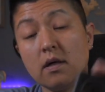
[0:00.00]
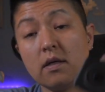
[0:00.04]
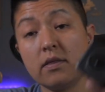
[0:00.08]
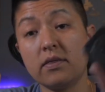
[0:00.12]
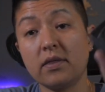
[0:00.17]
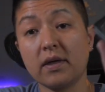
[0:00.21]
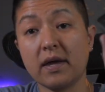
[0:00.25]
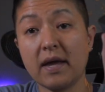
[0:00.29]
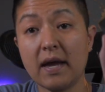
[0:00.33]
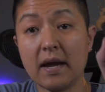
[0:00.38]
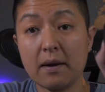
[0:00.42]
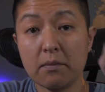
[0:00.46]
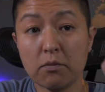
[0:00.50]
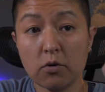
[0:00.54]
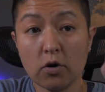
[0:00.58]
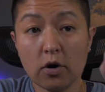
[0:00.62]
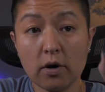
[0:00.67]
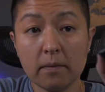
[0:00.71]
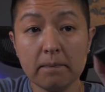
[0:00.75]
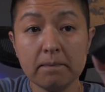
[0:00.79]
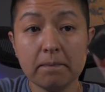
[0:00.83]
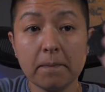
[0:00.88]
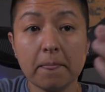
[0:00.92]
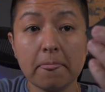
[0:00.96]
the
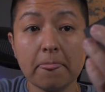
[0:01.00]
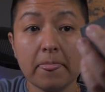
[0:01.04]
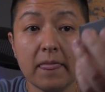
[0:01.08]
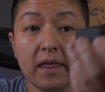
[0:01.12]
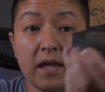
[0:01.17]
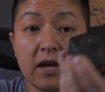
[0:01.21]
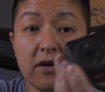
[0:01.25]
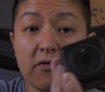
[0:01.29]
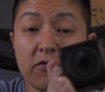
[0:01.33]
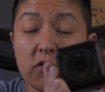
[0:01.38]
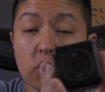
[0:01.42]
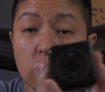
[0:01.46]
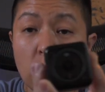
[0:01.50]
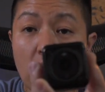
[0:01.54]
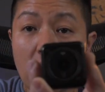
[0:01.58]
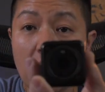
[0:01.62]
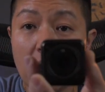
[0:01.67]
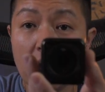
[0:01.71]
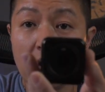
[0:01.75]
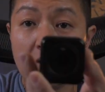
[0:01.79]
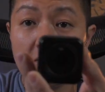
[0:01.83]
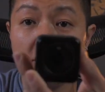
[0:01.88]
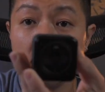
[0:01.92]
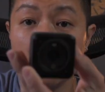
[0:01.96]
camera if you
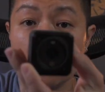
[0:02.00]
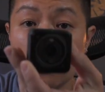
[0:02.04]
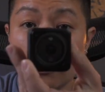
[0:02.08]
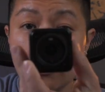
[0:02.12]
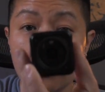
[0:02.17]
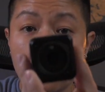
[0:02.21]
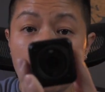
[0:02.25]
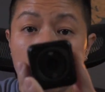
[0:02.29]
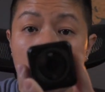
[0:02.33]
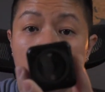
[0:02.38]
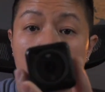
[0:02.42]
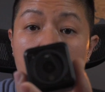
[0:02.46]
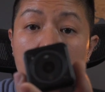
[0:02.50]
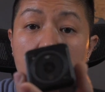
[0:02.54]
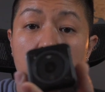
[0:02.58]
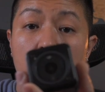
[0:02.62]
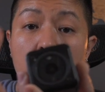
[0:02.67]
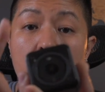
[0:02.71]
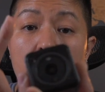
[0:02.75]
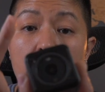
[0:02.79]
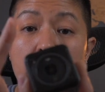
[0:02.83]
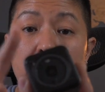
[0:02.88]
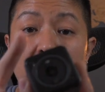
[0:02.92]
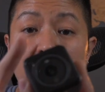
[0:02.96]
have the
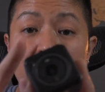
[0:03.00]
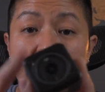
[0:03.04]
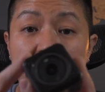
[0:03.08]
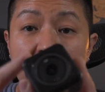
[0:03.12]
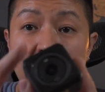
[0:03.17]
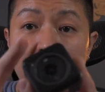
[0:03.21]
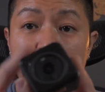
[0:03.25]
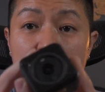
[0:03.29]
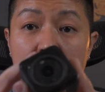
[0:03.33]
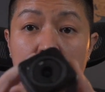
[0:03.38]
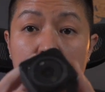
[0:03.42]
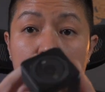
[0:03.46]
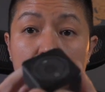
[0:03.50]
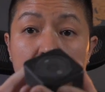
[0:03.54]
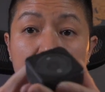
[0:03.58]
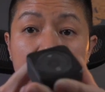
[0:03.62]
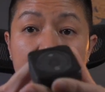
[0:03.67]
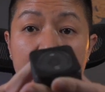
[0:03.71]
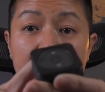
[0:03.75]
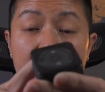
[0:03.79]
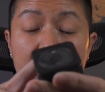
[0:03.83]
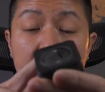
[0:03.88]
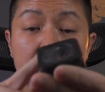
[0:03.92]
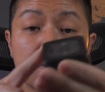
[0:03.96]
magnetic
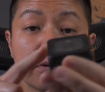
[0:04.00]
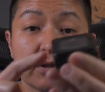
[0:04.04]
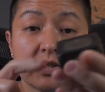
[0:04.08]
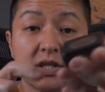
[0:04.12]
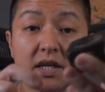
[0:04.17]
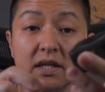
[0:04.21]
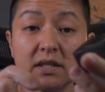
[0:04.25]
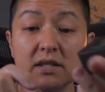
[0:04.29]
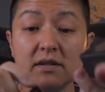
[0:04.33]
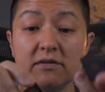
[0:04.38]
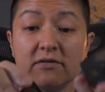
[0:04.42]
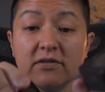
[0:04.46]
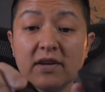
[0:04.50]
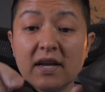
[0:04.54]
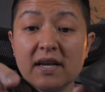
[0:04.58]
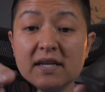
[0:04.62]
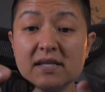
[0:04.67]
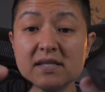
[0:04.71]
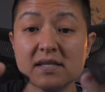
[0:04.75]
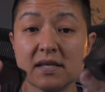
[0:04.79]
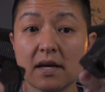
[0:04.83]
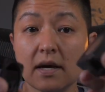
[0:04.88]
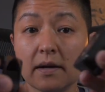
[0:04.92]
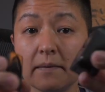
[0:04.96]
heat protective
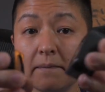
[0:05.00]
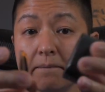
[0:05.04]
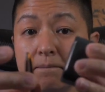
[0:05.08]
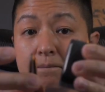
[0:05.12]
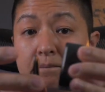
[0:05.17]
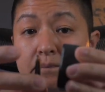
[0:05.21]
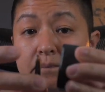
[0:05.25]
case on.